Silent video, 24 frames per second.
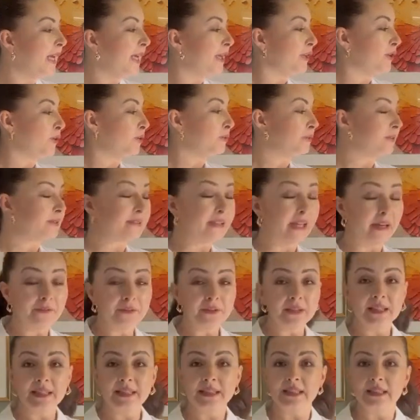You will
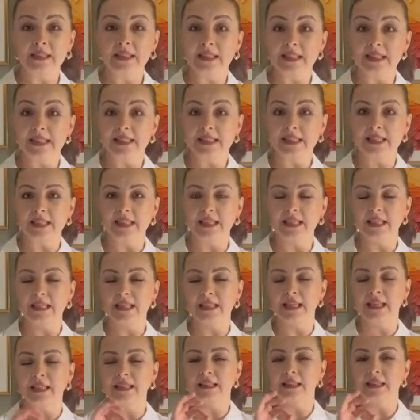definitely see
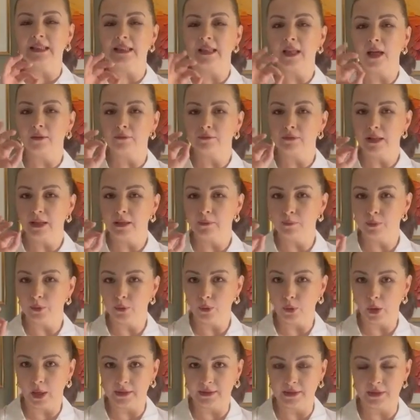that lovely
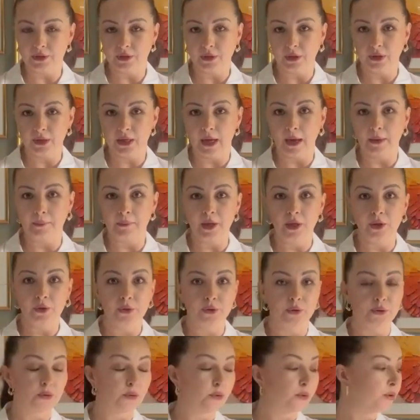blue undertone coming
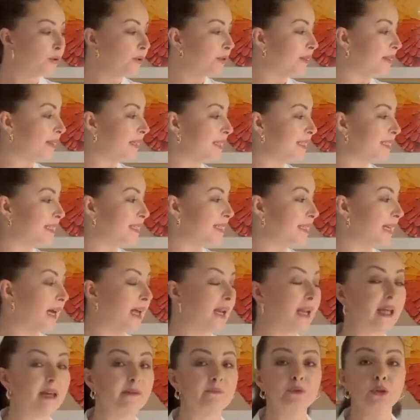through. This
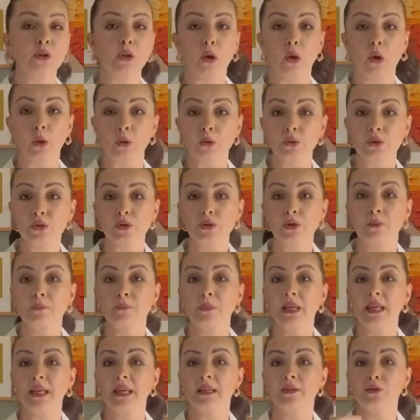color will also
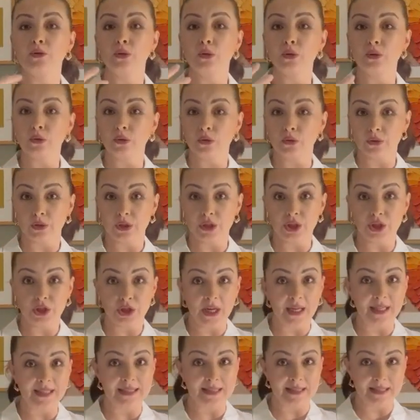be 2 to 3
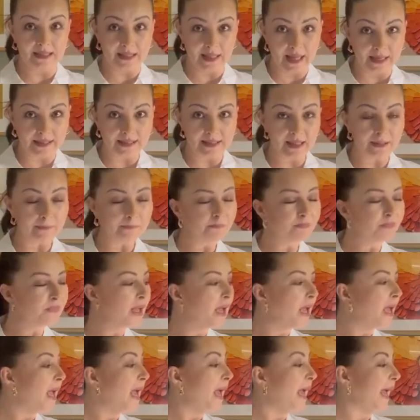shades lighter,
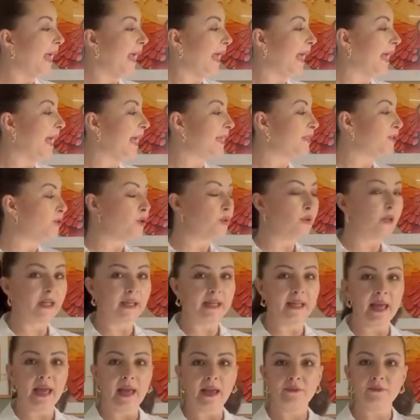and you
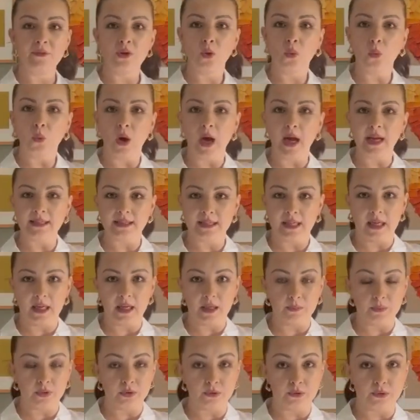can have your white
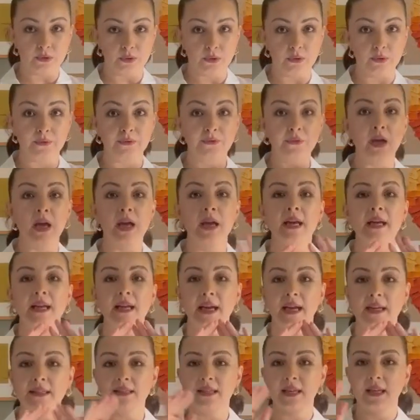colorbond roof,
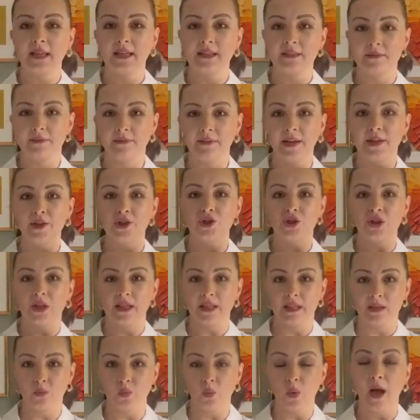gutter and fascia
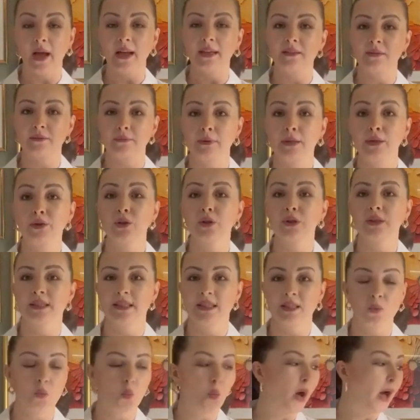in white, windows
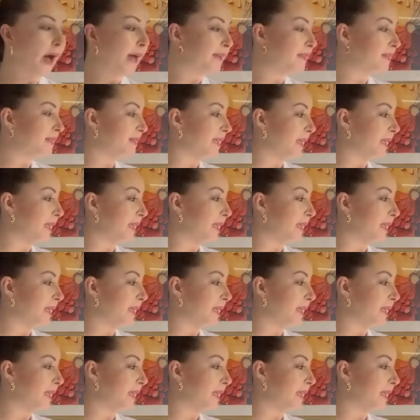in white.